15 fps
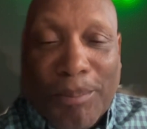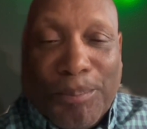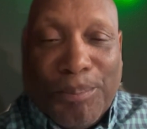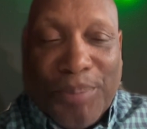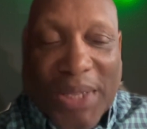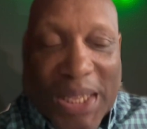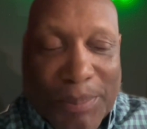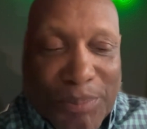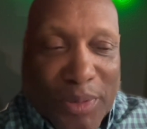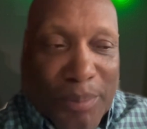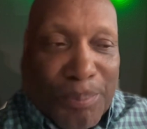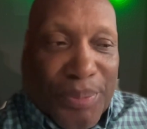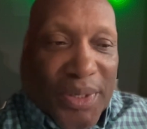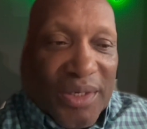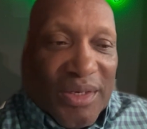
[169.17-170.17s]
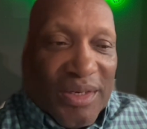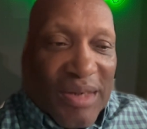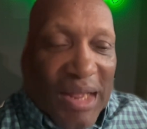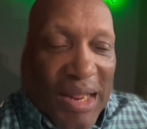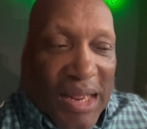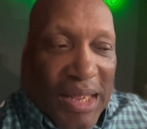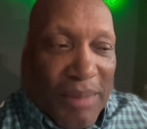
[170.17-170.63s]
People put
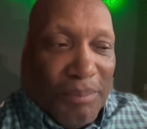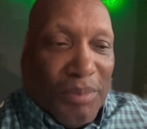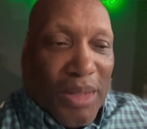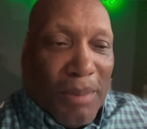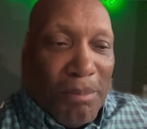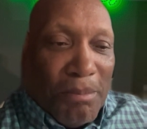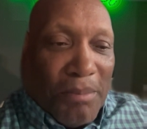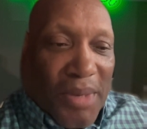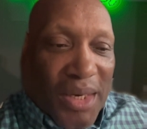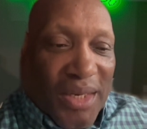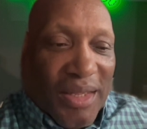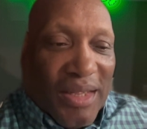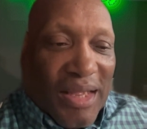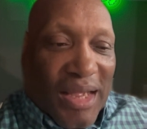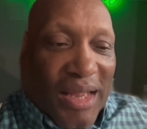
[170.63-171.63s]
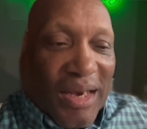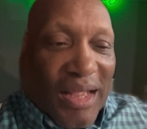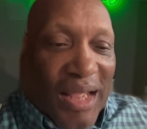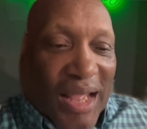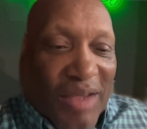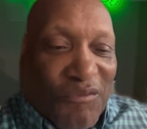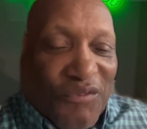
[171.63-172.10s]
time, money, and
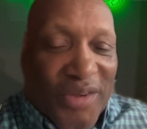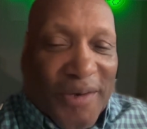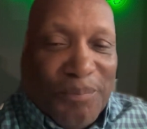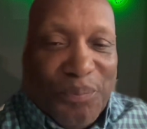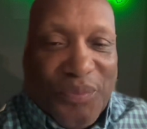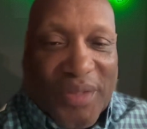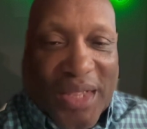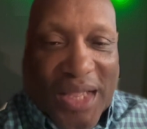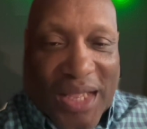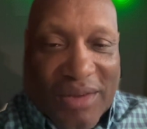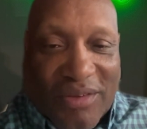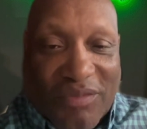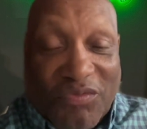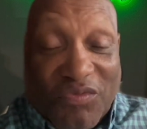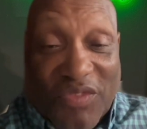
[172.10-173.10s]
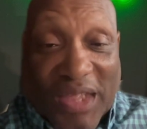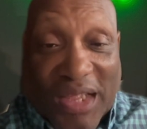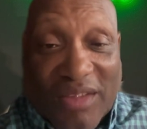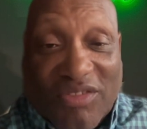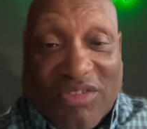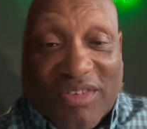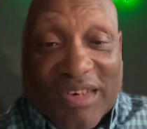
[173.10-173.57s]
effort into
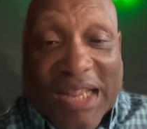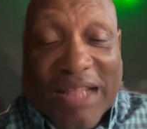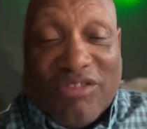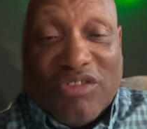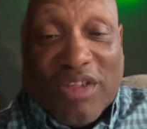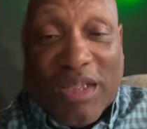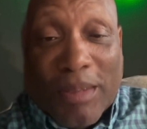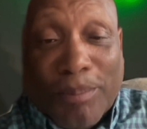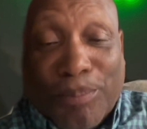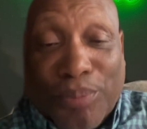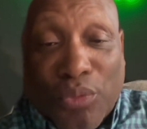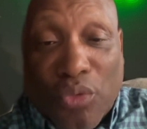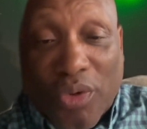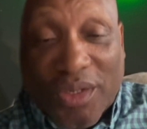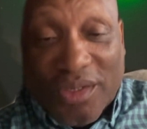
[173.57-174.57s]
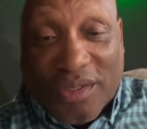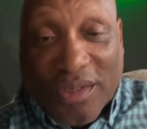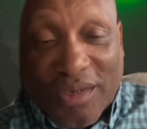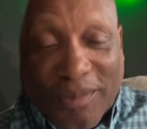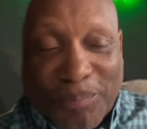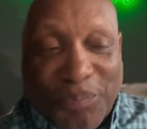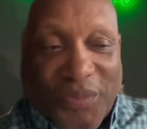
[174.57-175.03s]
things that's important to
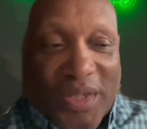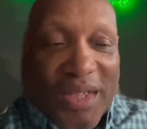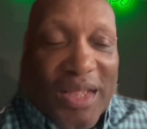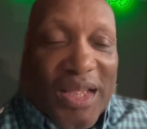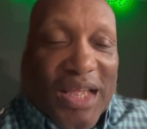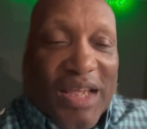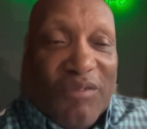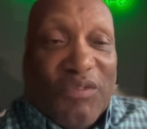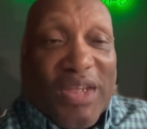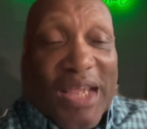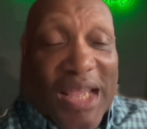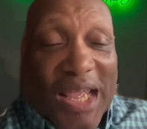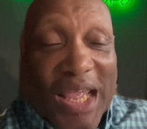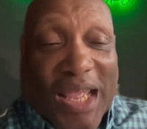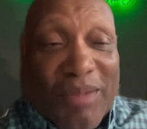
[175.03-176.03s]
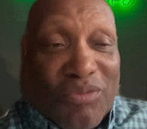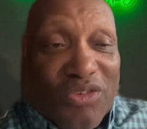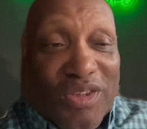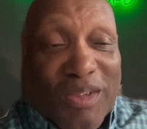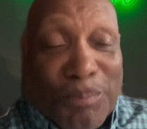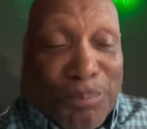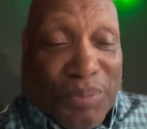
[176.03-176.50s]
them. If the
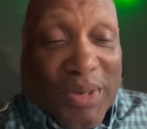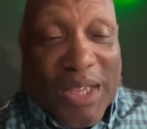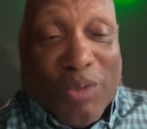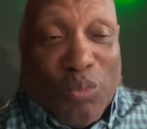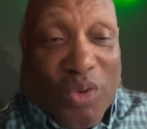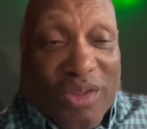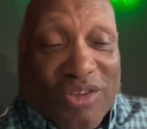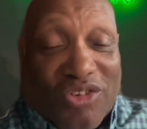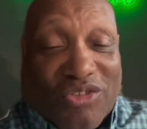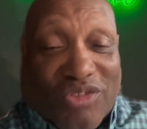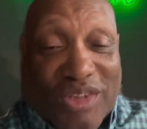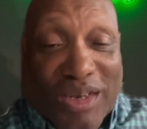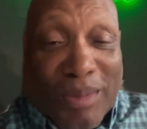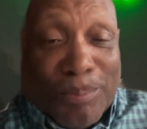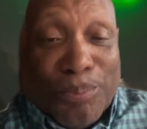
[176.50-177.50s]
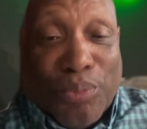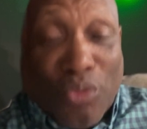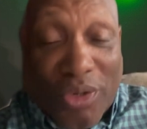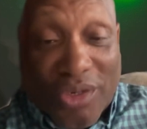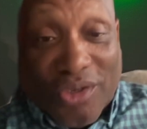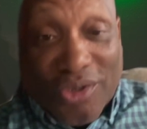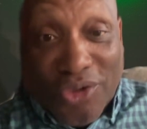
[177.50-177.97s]
AMC play wasn't still
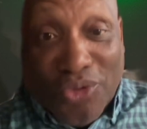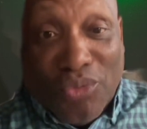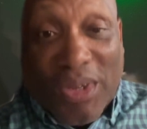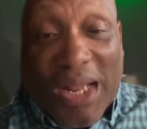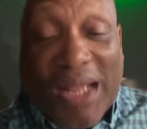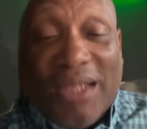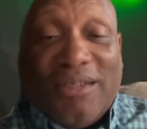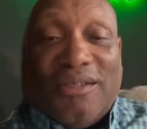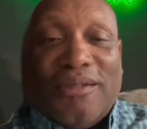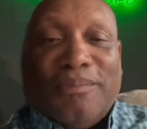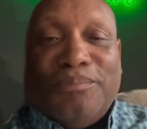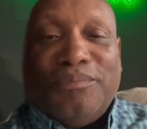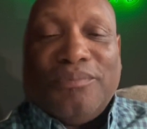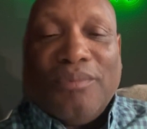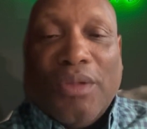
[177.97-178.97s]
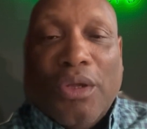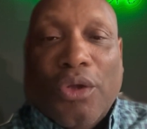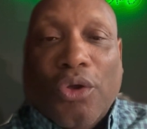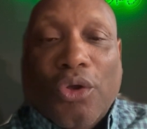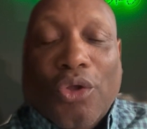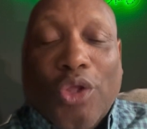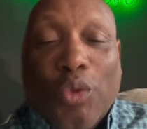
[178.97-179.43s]
important to you guys,
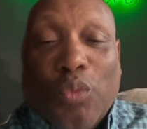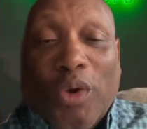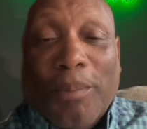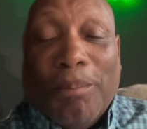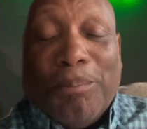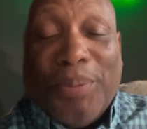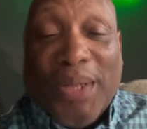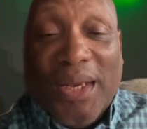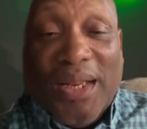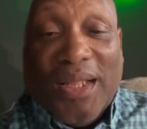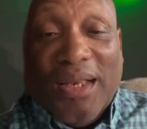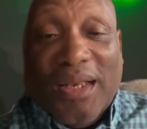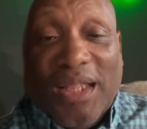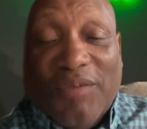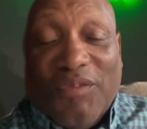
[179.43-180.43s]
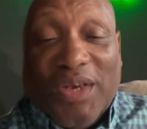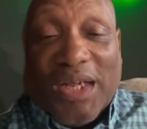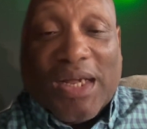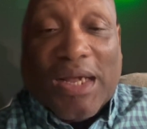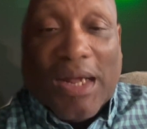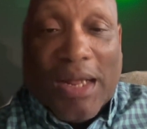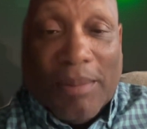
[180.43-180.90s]
you wouldn't be there leaving the
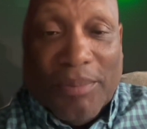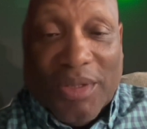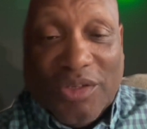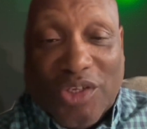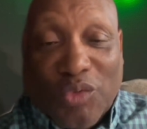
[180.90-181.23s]
comments.